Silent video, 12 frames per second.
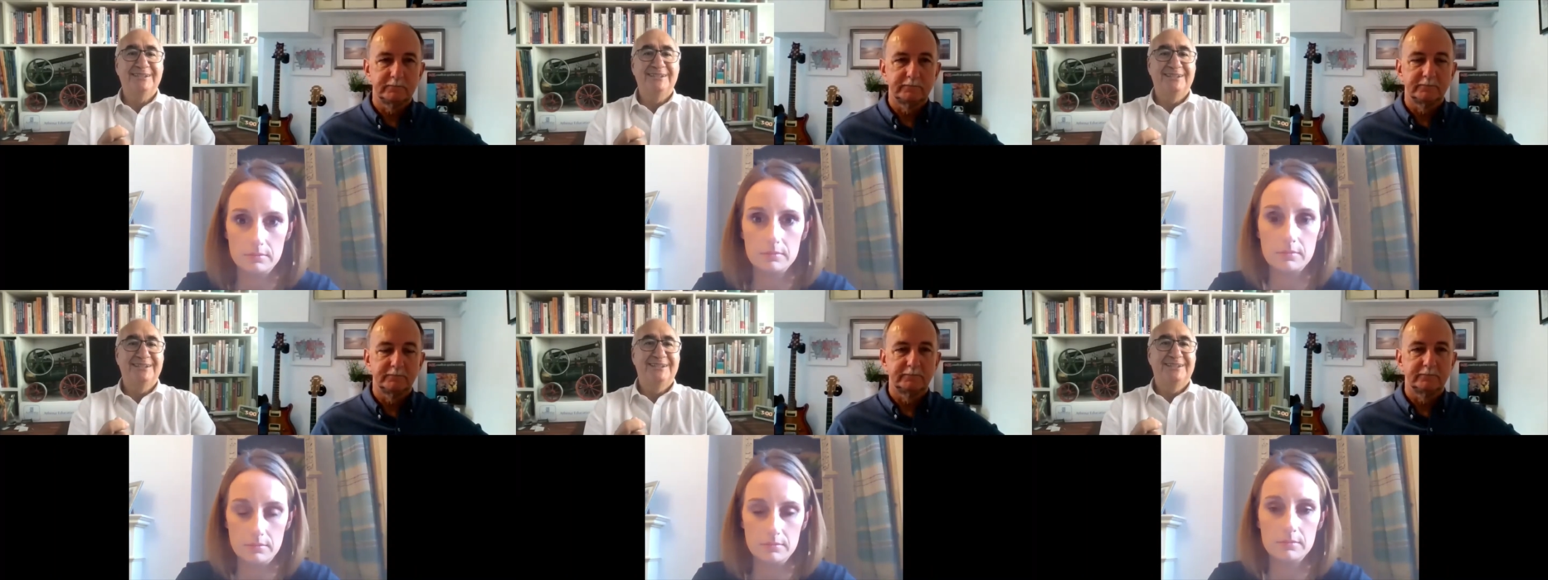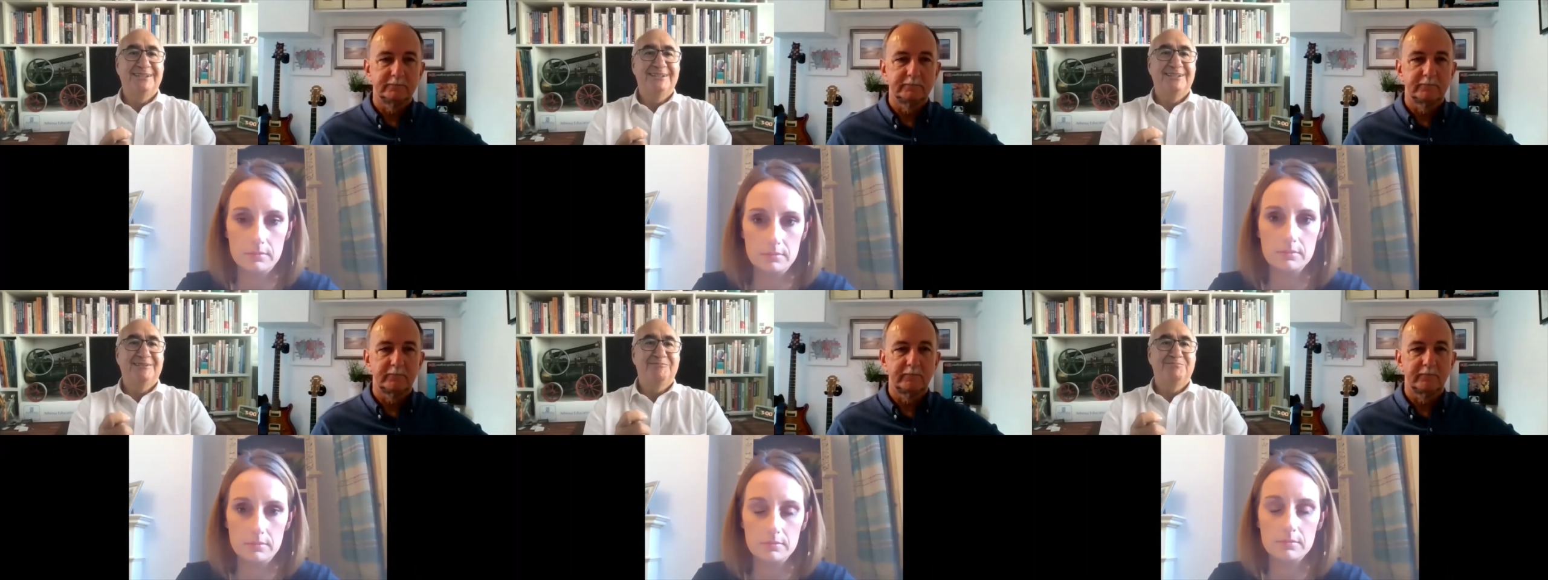Speaker 1: Mm
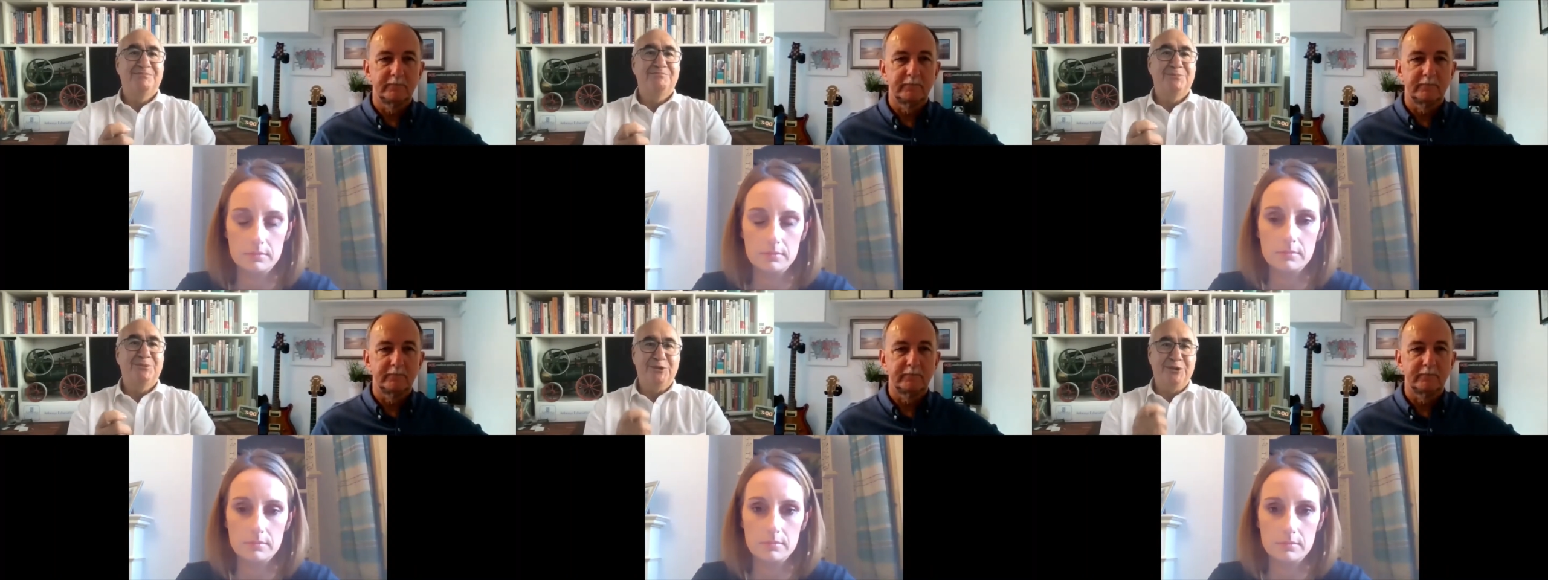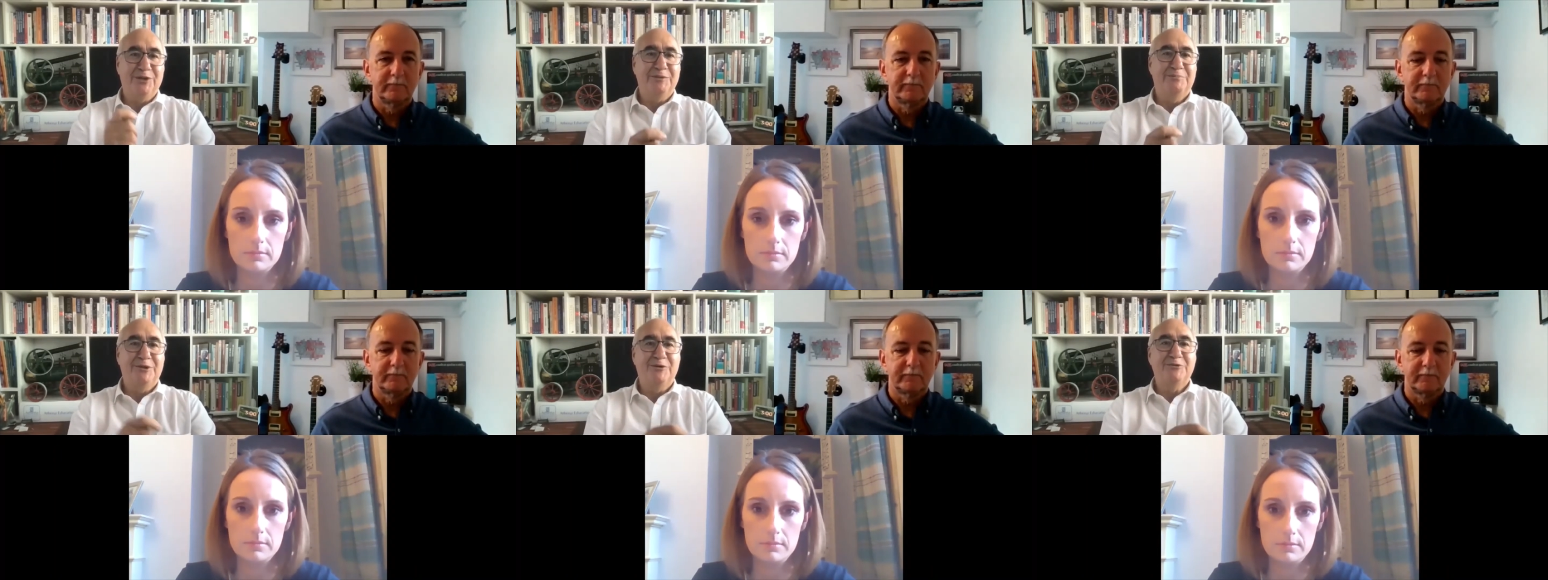but not the
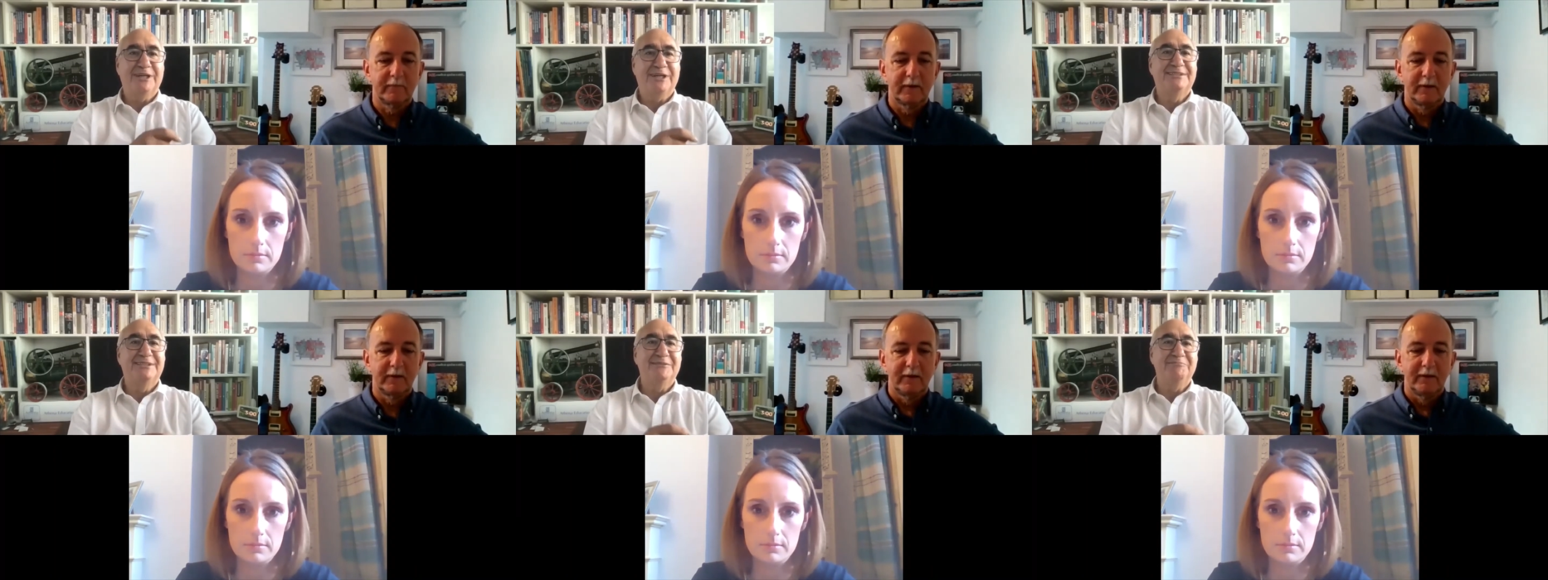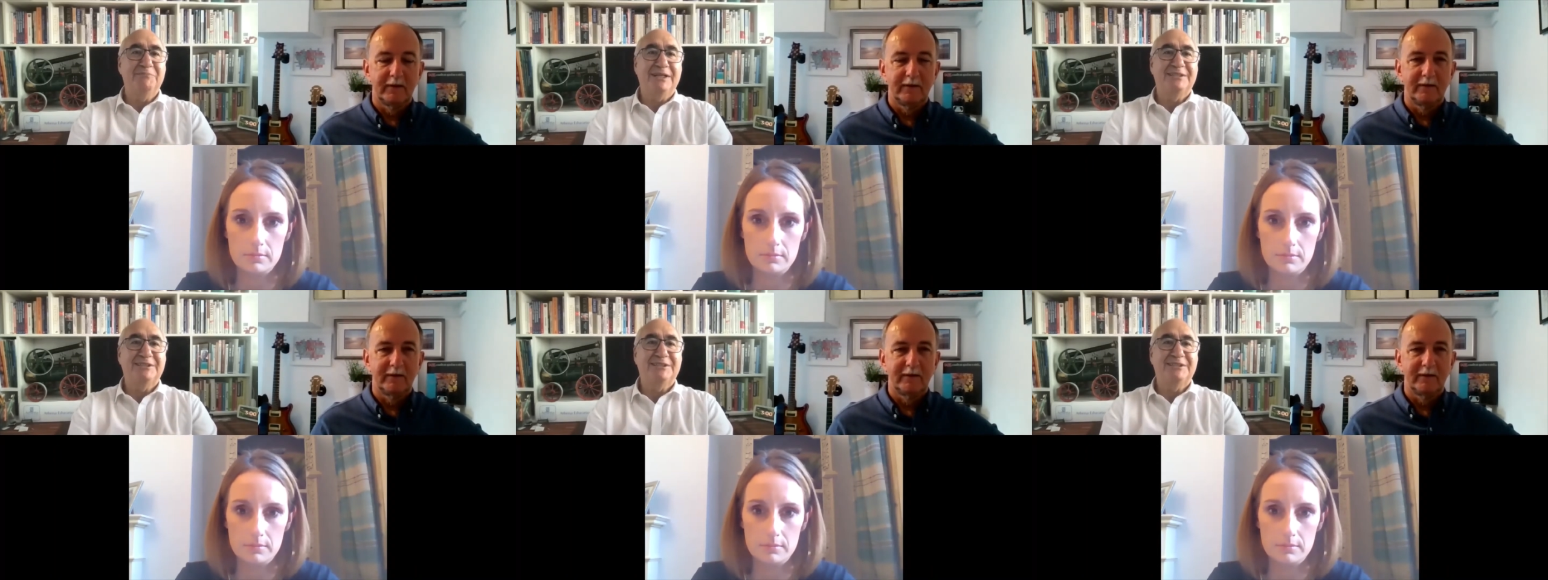progress that makes the